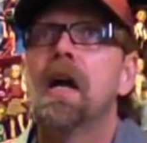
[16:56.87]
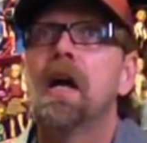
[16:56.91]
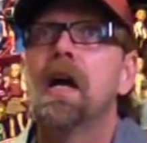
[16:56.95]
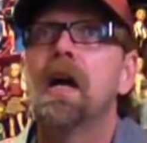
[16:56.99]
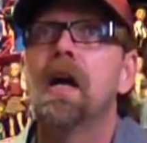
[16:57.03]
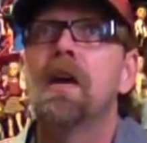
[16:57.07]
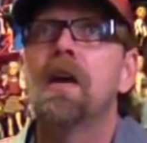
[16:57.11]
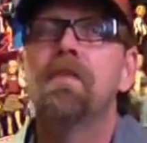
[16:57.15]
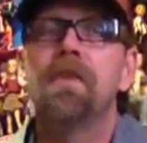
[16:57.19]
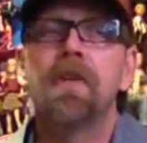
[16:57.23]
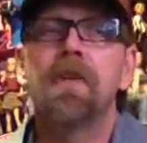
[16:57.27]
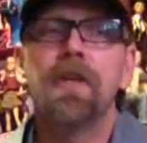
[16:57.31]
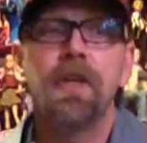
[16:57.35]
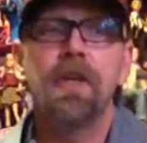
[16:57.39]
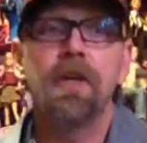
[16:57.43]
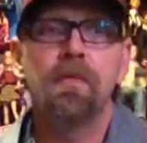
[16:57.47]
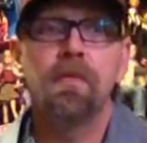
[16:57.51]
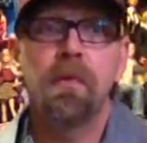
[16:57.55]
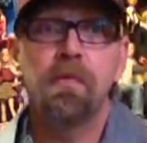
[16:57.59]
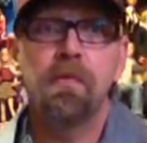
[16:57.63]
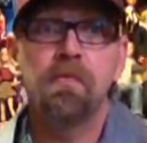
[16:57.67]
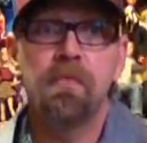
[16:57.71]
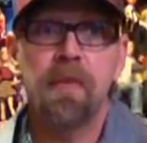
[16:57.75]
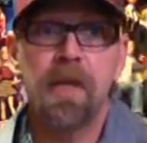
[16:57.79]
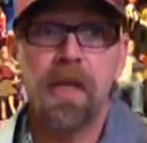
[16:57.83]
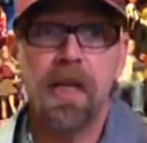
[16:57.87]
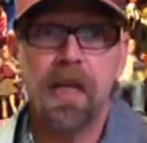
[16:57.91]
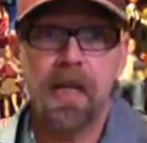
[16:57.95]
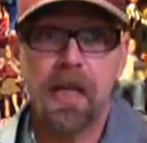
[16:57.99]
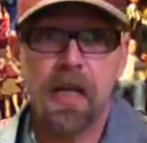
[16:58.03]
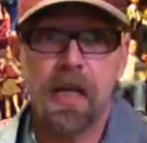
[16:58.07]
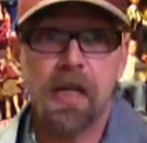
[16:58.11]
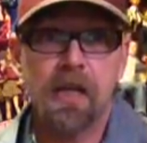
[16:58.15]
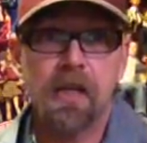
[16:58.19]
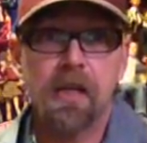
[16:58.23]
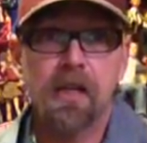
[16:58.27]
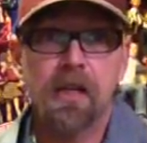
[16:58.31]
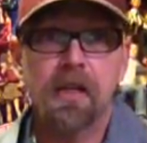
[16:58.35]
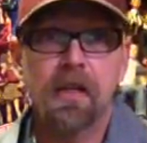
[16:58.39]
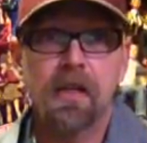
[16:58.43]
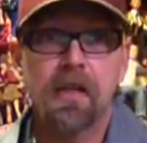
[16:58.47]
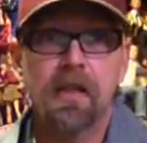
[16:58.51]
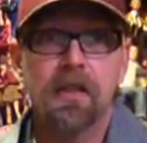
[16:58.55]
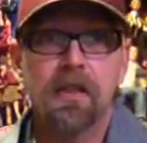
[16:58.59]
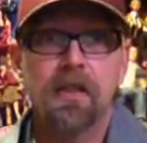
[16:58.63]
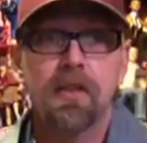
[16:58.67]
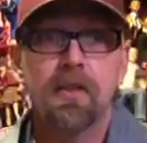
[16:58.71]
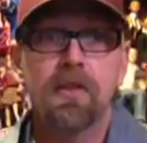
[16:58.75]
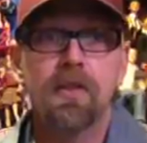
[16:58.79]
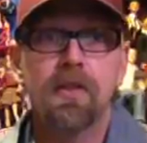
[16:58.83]
of a human being
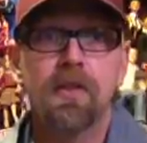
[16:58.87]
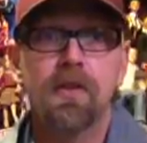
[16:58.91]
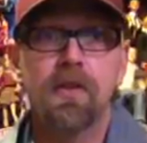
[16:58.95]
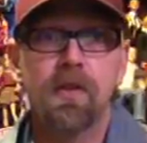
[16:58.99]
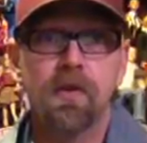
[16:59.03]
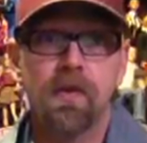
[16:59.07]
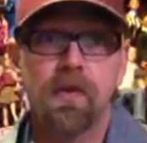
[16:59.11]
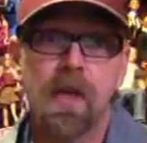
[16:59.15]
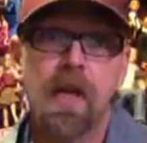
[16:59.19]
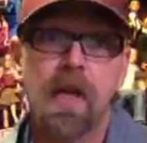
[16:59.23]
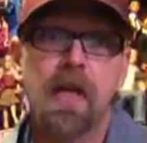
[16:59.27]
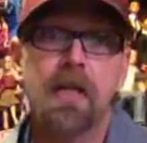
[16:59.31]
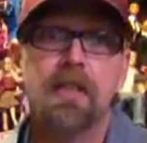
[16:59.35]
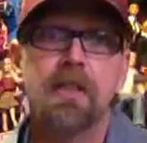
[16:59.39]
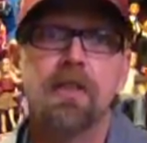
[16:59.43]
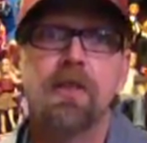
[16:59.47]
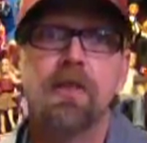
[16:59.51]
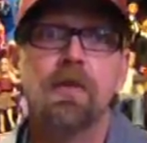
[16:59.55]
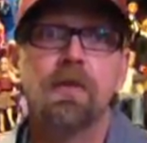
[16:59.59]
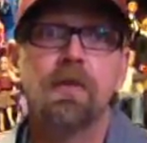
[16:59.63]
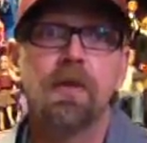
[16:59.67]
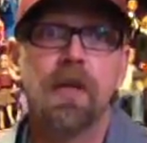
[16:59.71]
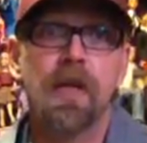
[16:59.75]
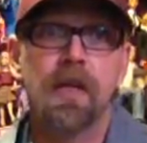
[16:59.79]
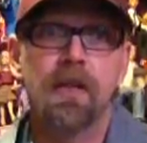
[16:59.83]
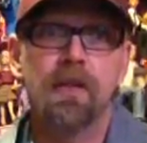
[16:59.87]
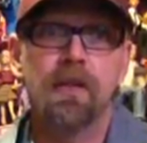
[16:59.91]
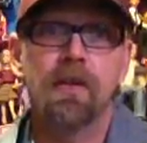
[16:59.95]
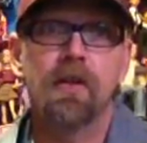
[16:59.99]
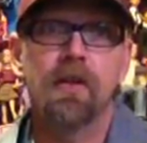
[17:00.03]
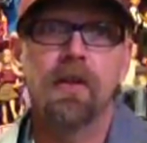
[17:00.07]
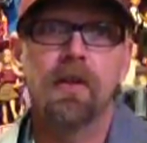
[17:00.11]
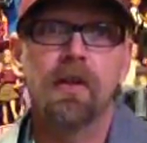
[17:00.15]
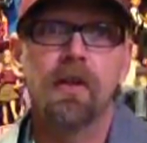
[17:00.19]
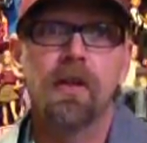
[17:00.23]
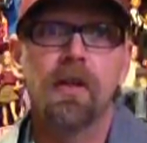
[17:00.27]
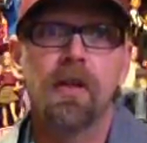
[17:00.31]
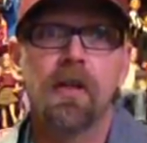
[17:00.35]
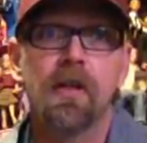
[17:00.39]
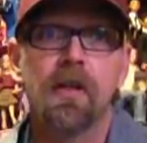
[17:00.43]
to do that to another,